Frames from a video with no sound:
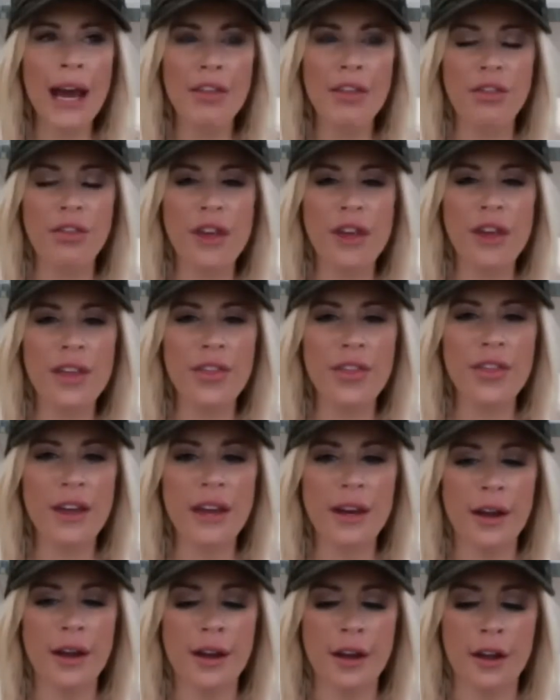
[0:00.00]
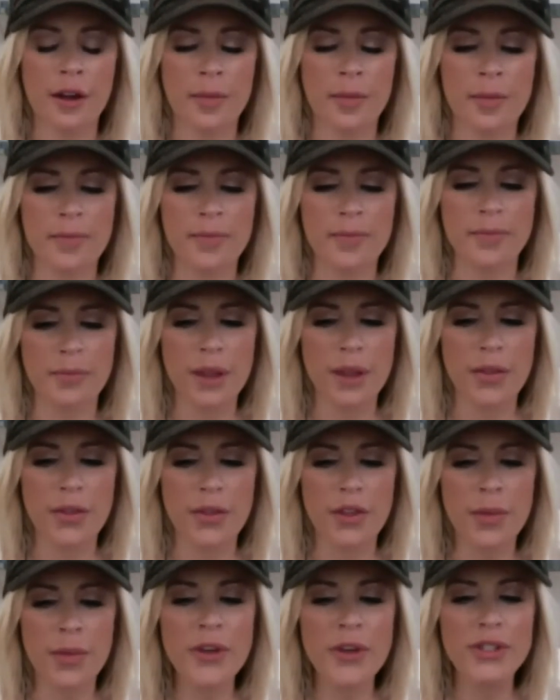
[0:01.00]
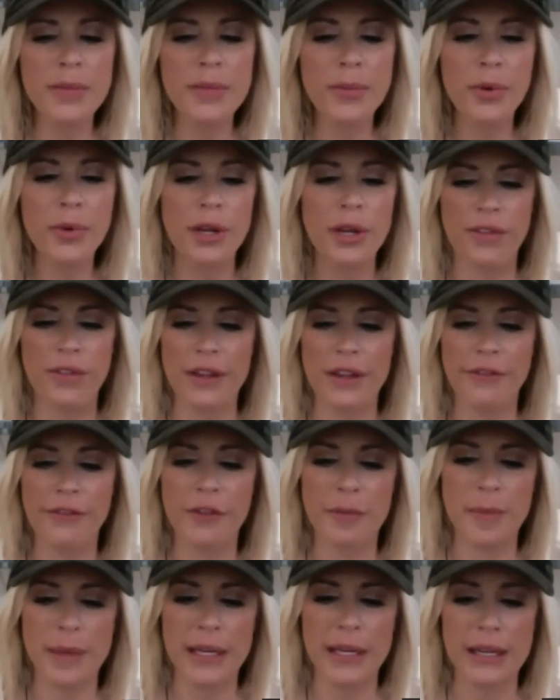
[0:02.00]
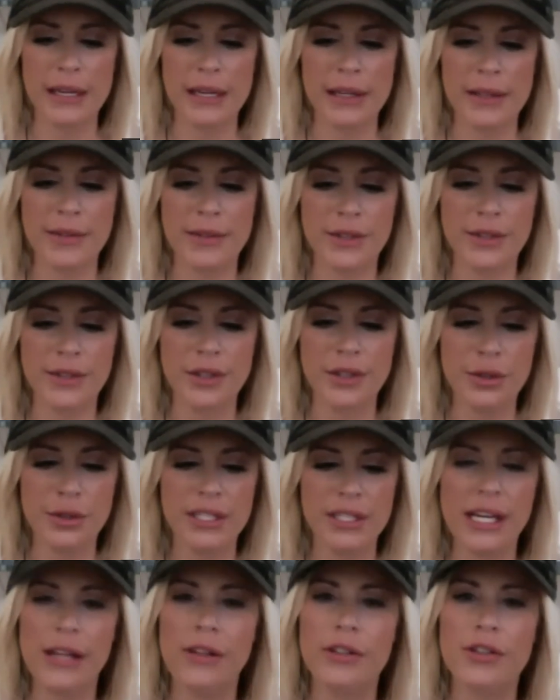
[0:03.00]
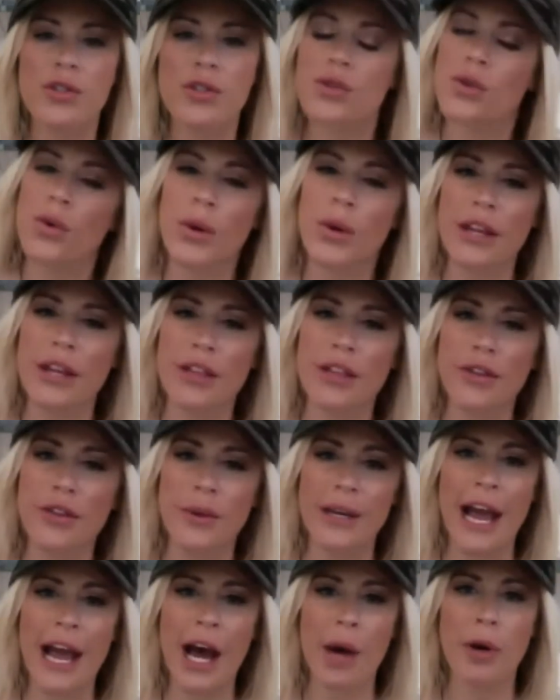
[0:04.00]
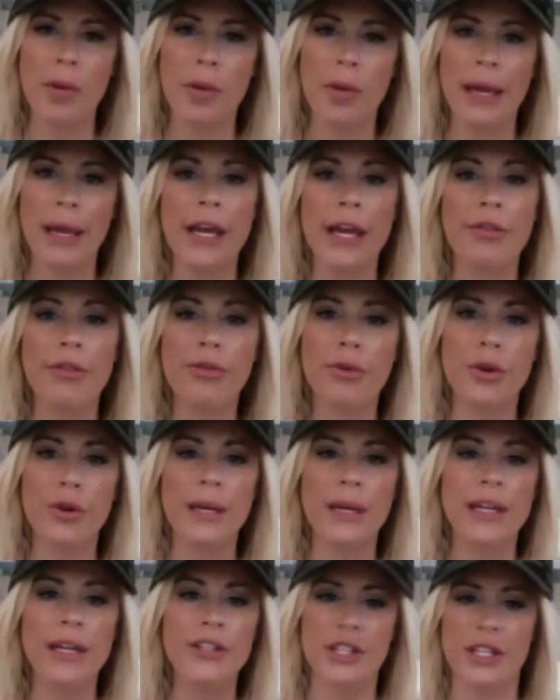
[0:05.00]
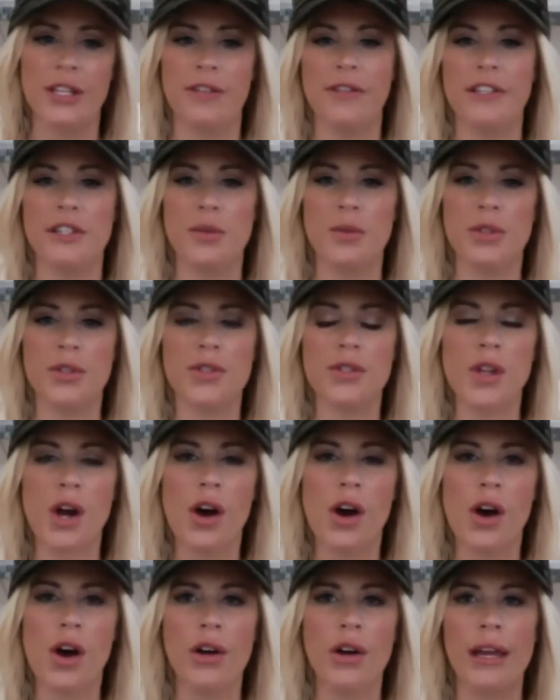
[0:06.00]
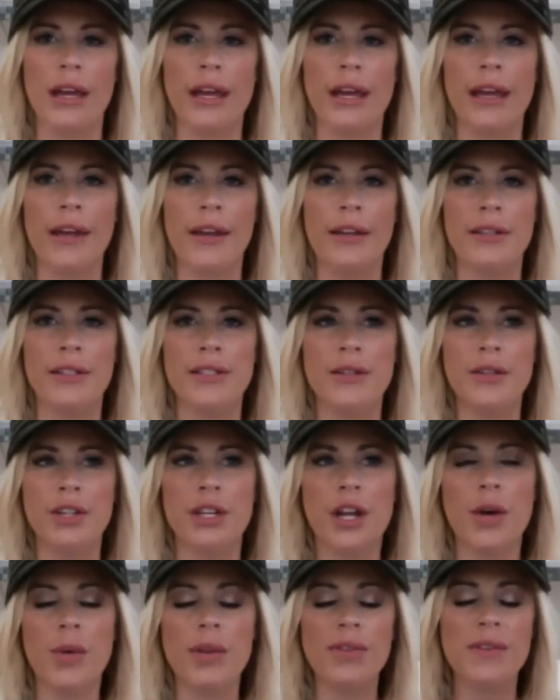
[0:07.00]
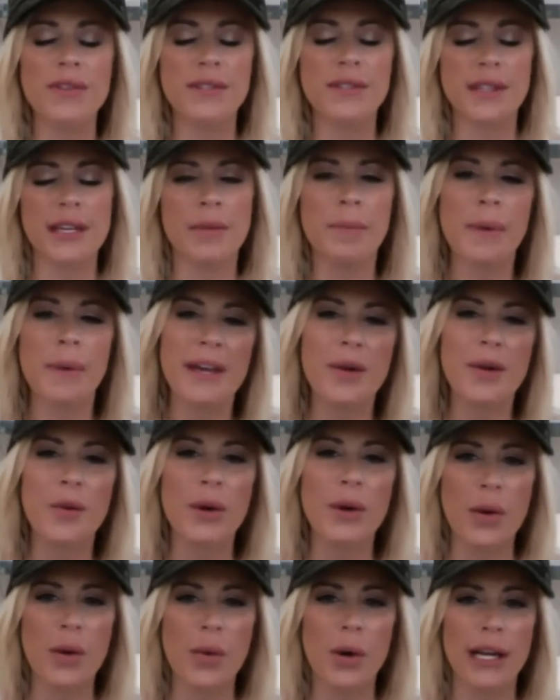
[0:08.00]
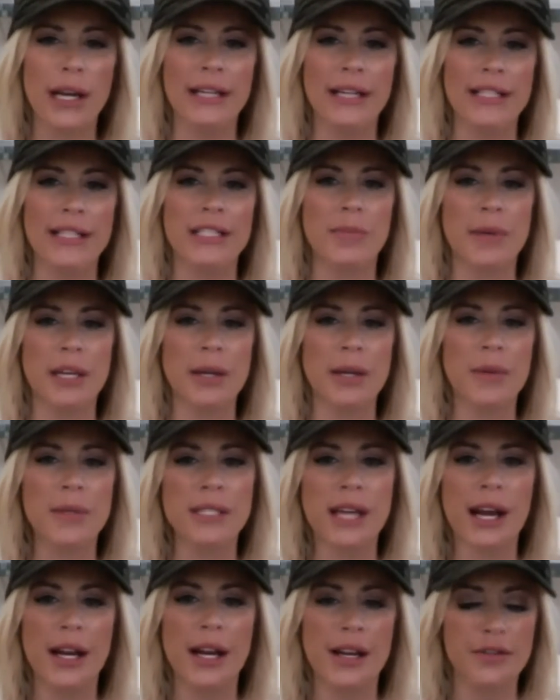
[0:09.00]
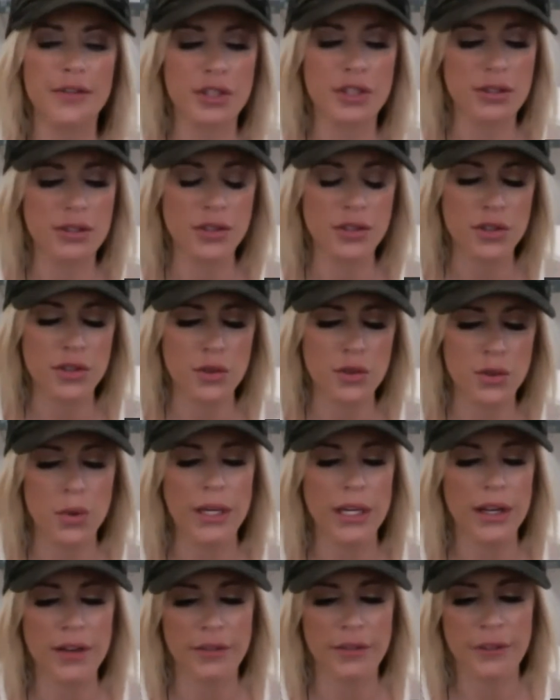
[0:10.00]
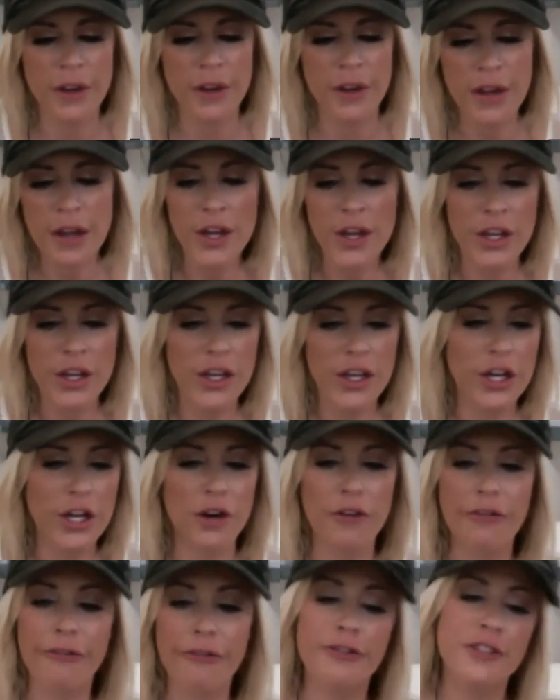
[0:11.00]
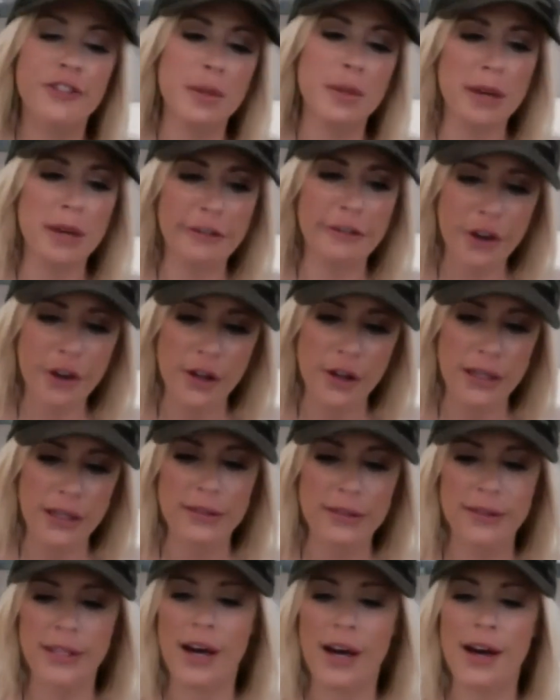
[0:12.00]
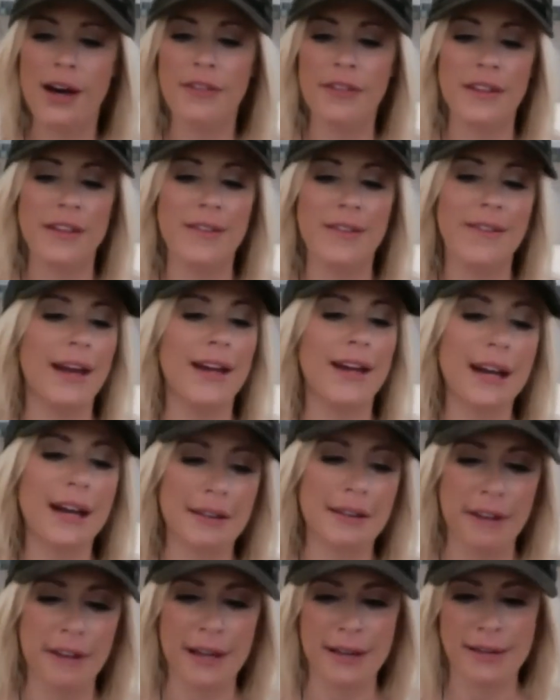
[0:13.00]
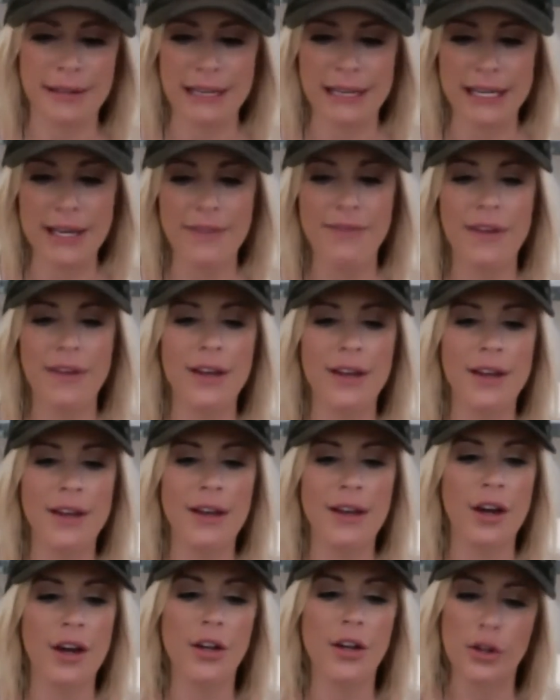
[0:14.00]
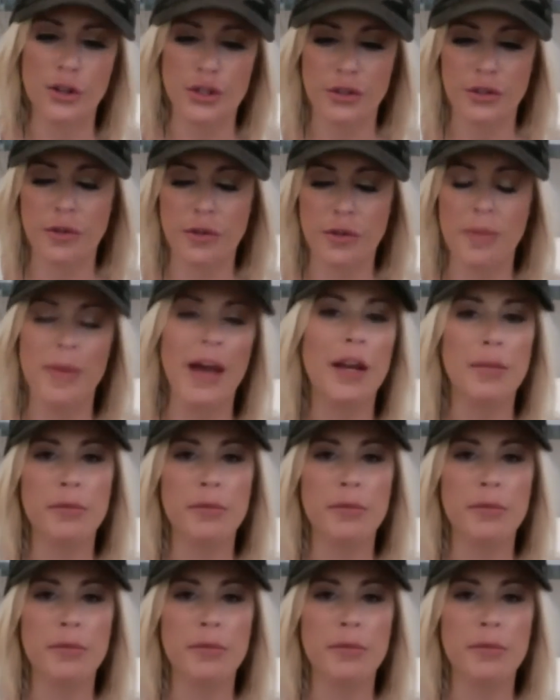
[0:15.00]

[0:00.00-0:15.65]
think that the most important thing for me is to tell a story through an album and through each individual song. And, with this EP, what I wanted it to be was kind of just a story of, somebody falling in love and then that kind of ending and then a closure from that and